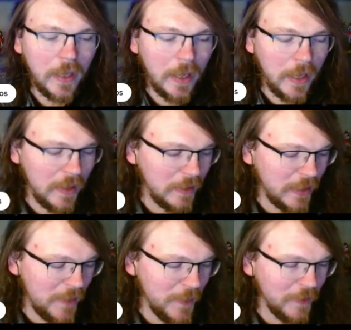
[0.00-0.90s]

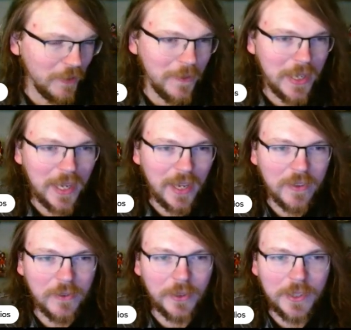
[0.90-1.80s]
Gaming for me, I
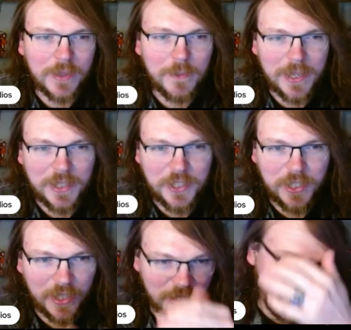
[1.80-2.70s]
haven't really done
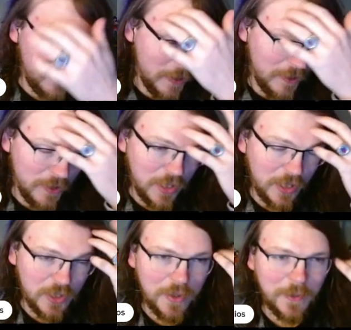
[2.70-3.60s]
much because I've been
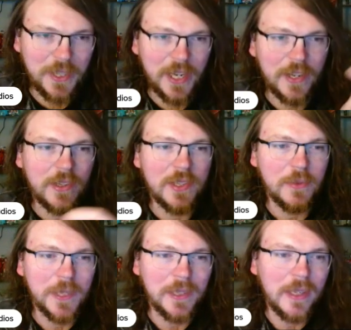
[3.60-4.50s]
just extremely tired
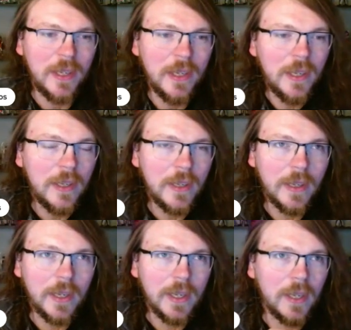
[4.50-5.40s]
this week.
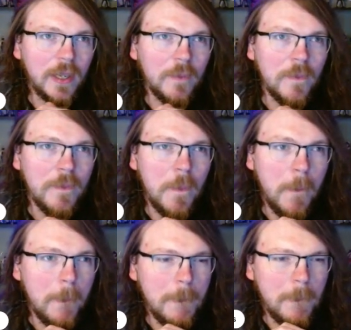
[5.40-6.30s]
Um,
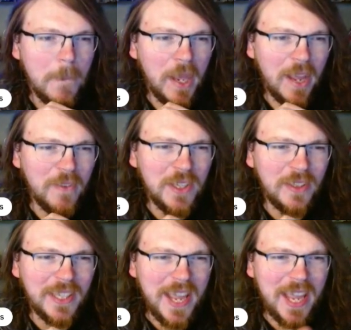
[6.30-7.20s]
I haven't
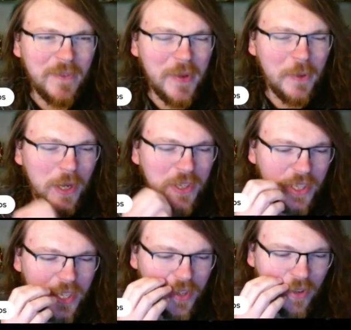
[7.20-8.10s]
done a lot of anime
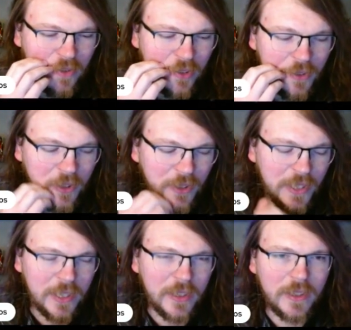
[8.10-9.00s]
watching either. I've only
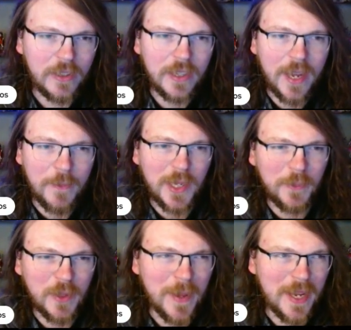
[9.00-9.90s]
really kept
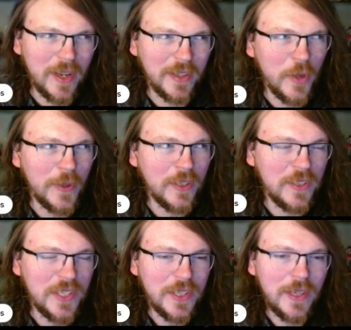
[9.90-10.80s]
up with my
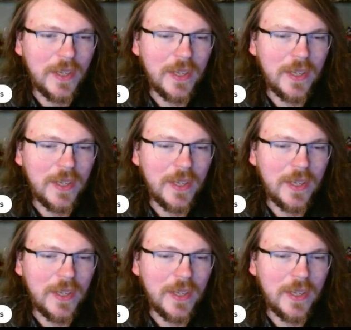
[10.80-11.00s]
ongoings.